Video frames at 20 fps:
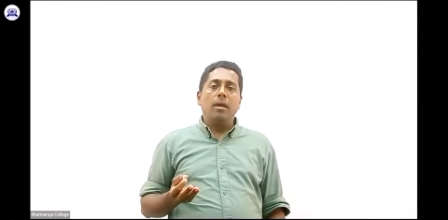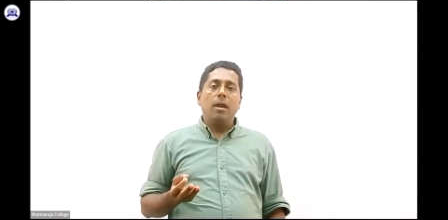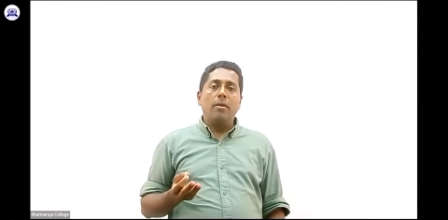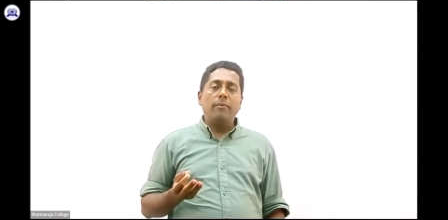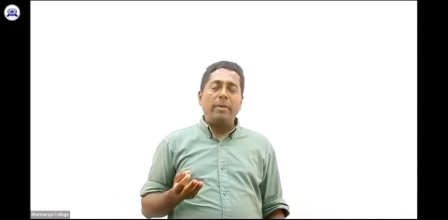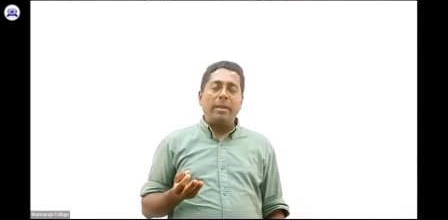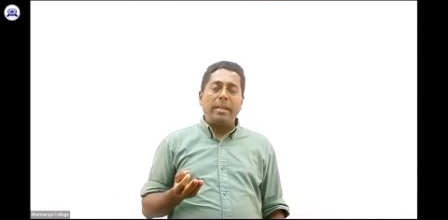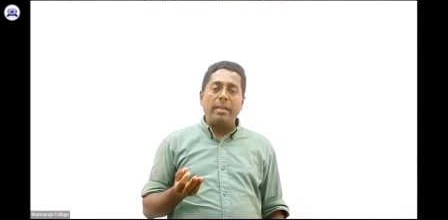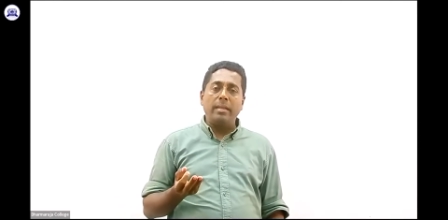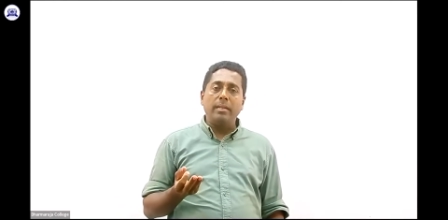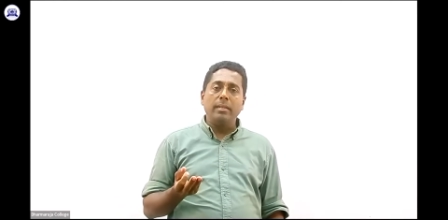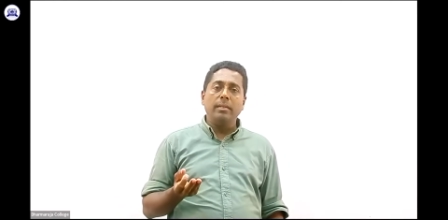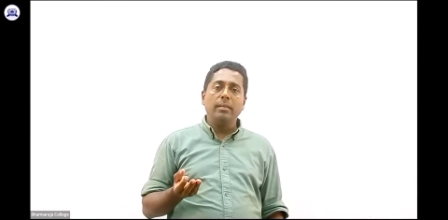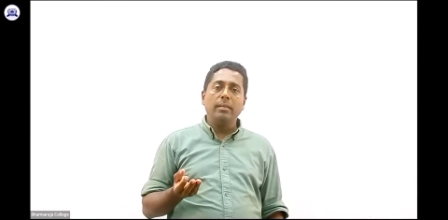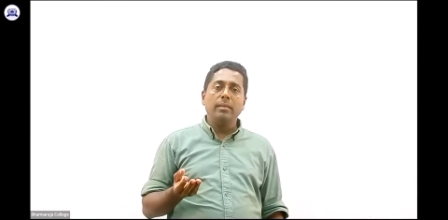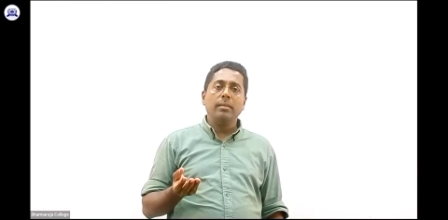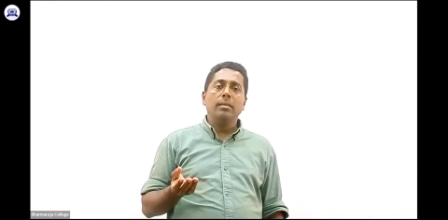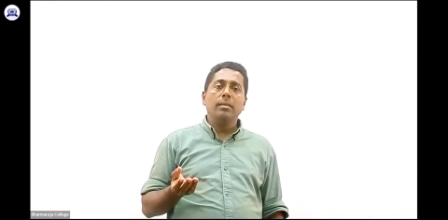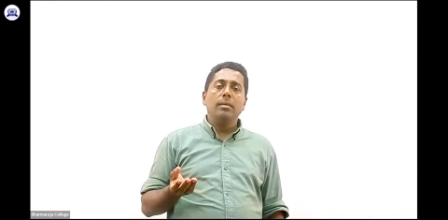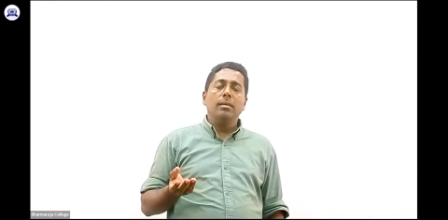
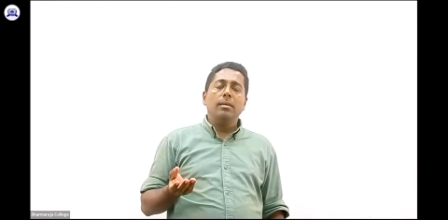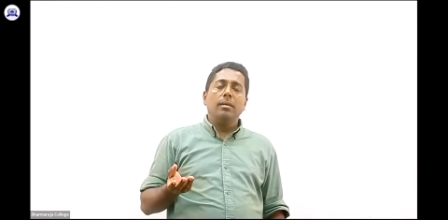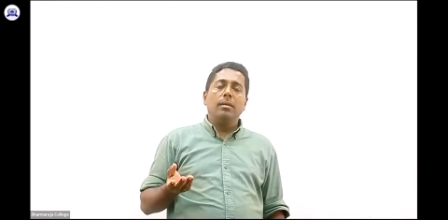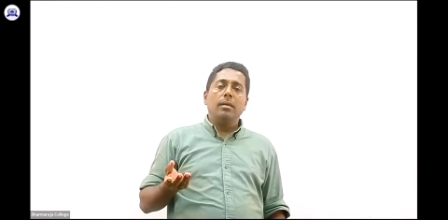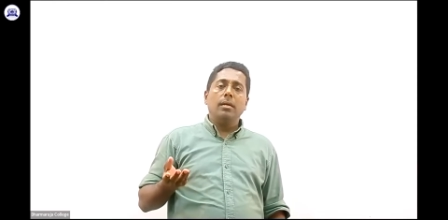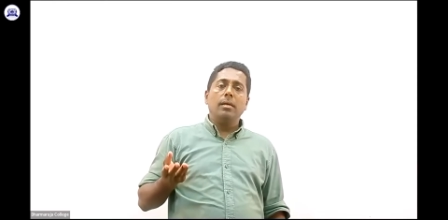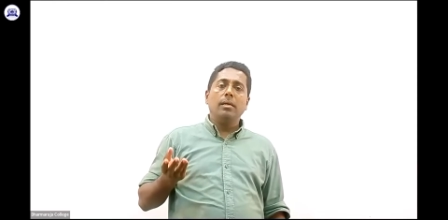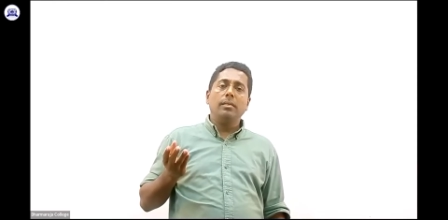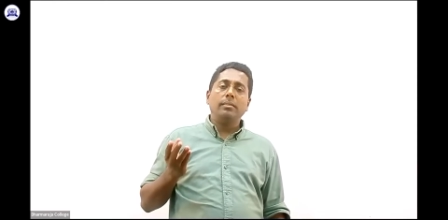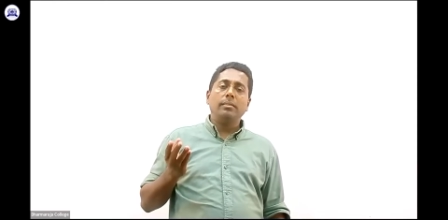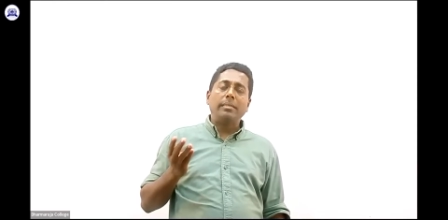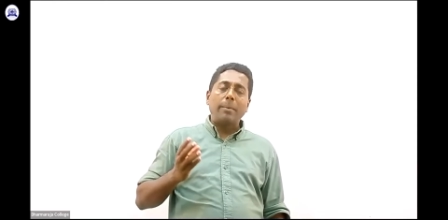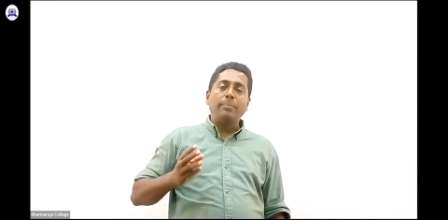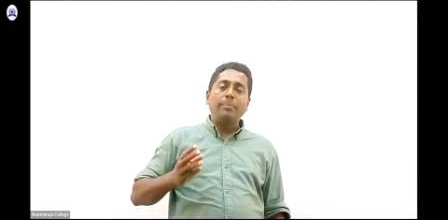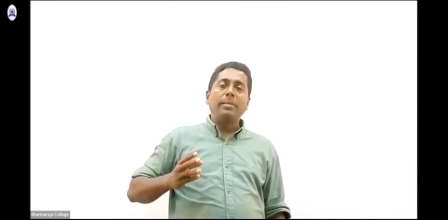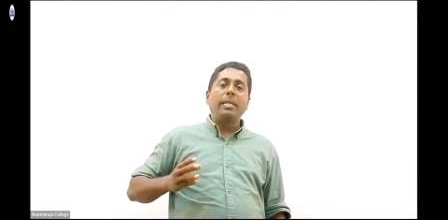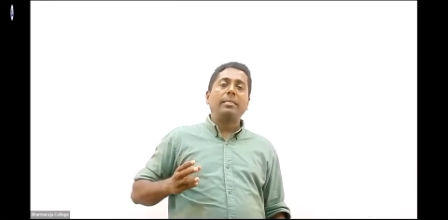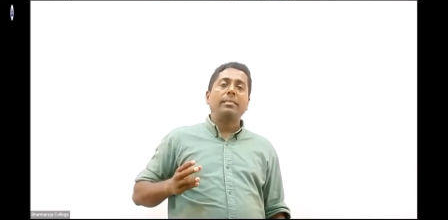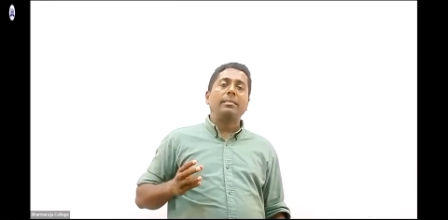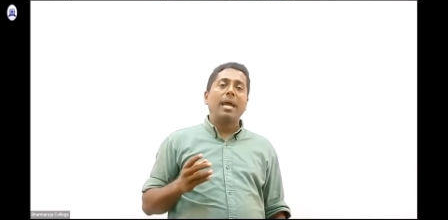when
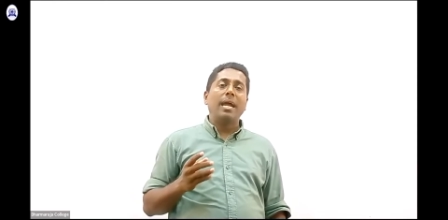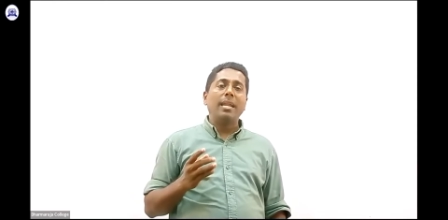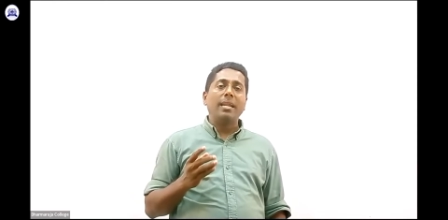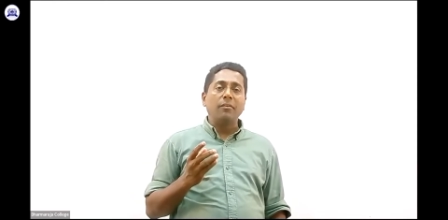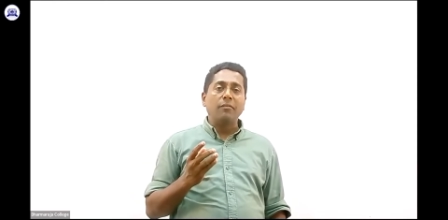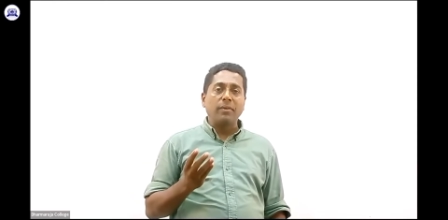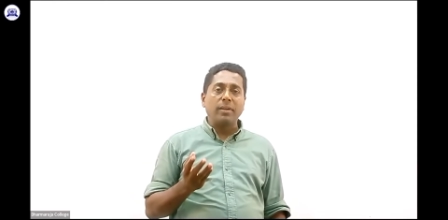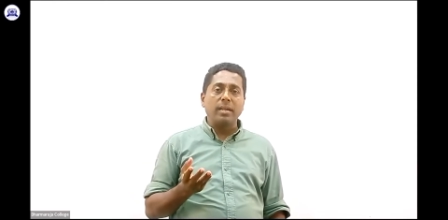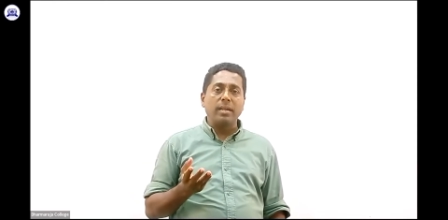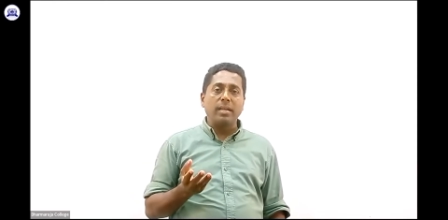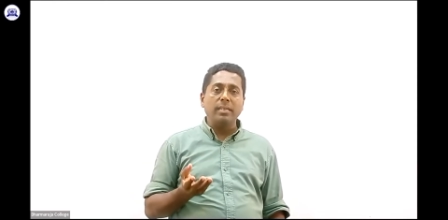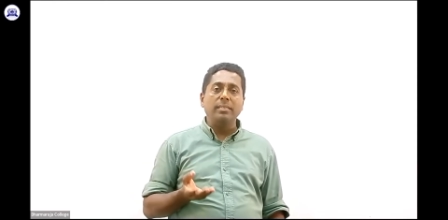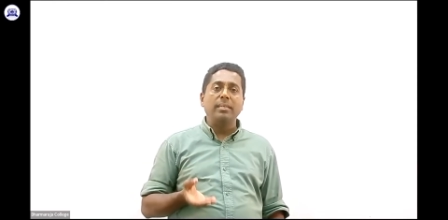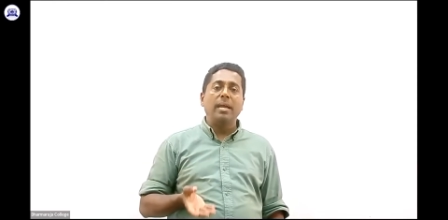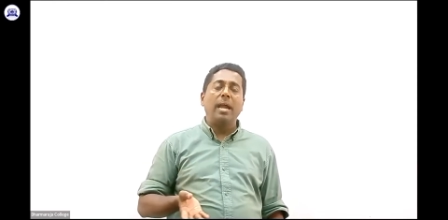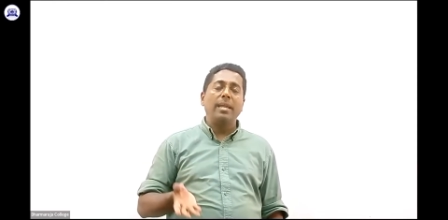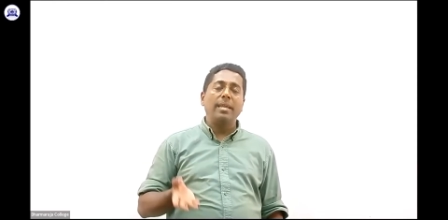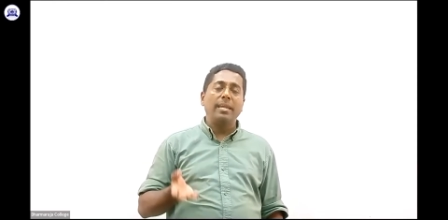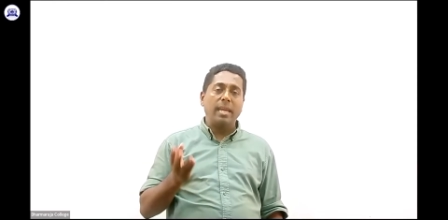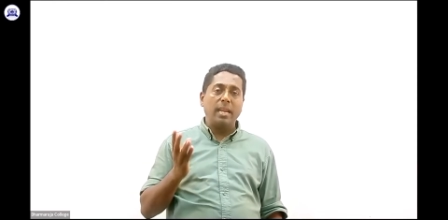subjects are difficult.
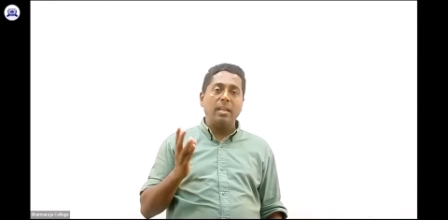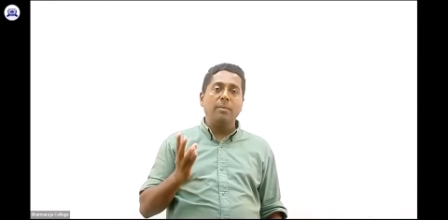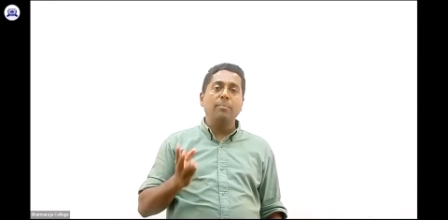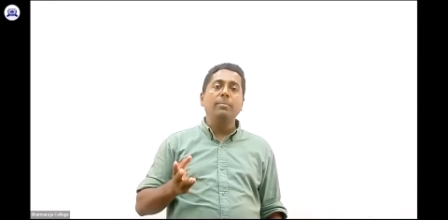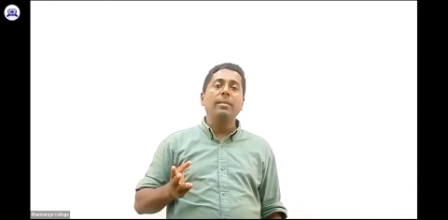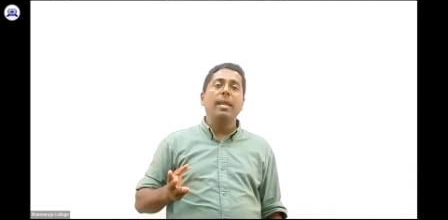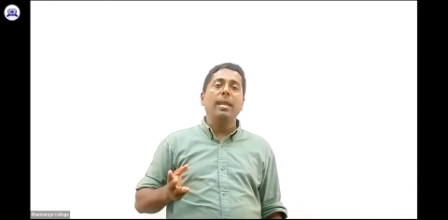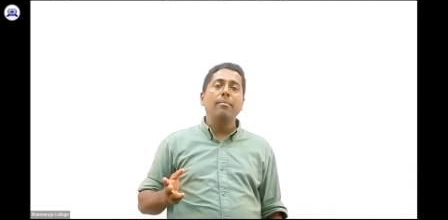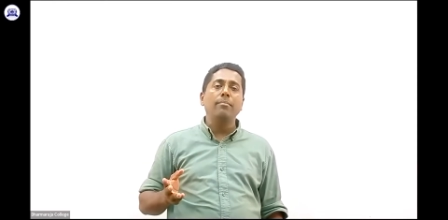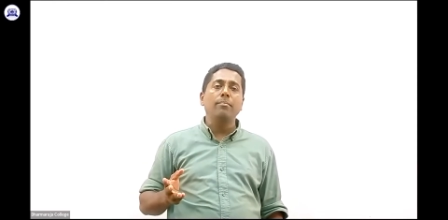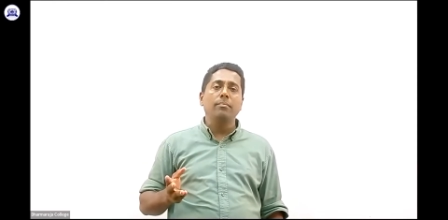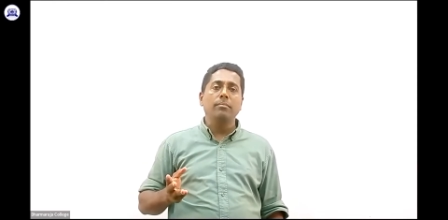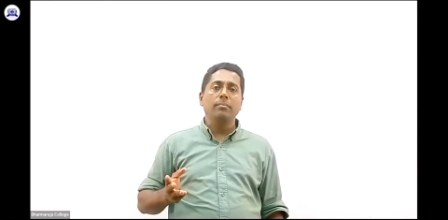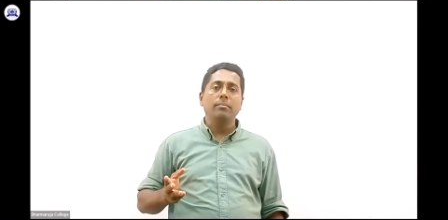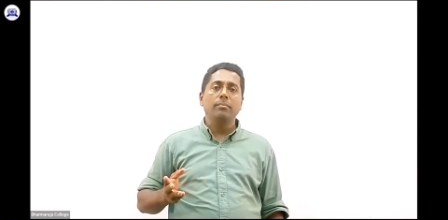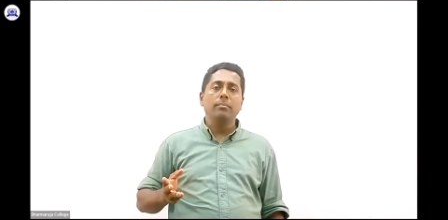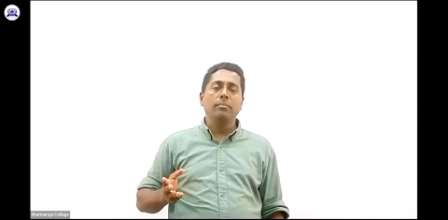I help them.